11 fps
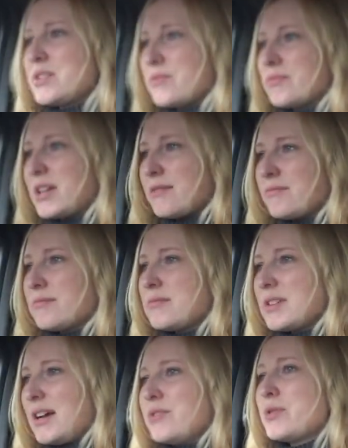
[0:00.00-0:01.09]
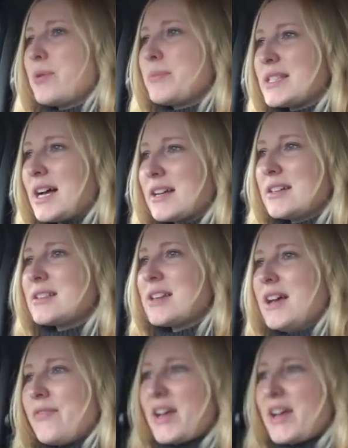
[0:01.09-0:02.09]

I don't like yeah, ruin my tyres.